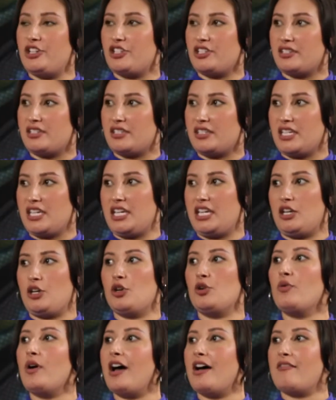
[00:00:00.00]
agency,
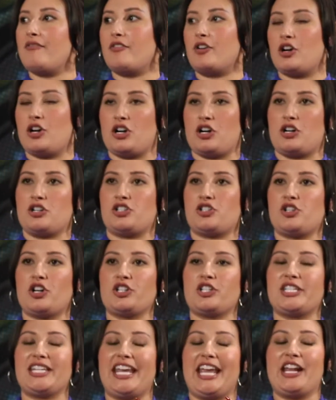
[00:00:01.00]
whoever,
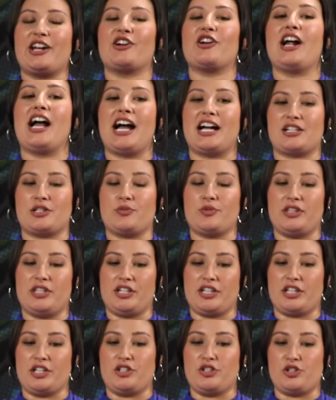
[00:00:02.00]
starts to interact with
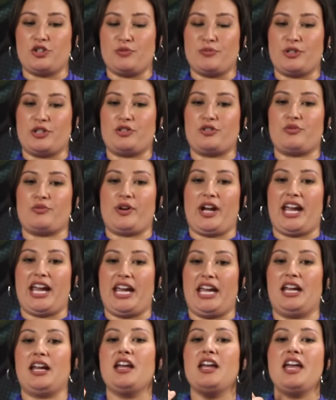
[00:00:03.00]
their consumers,
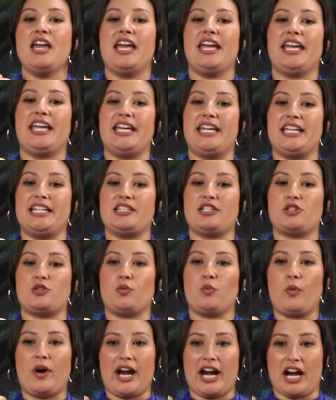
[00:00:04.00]
right?
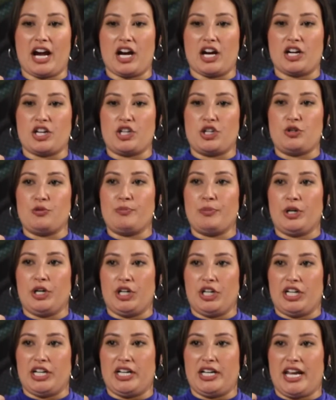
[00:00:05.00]
It's where you
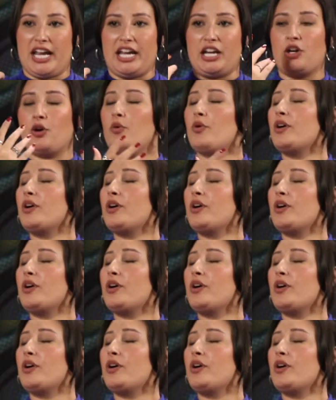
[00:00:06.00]
put a